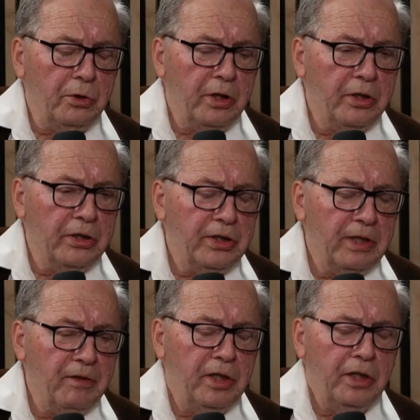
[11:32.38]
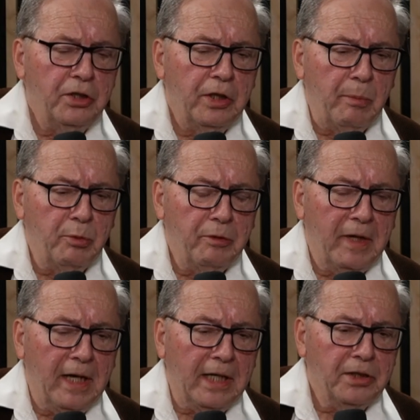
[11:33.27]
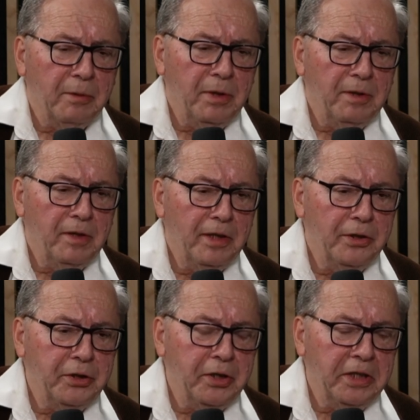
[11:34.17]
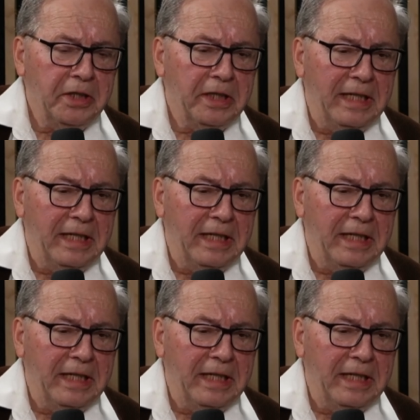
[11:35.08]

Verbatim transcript: in the 17th chapter of Acts, I believe it is that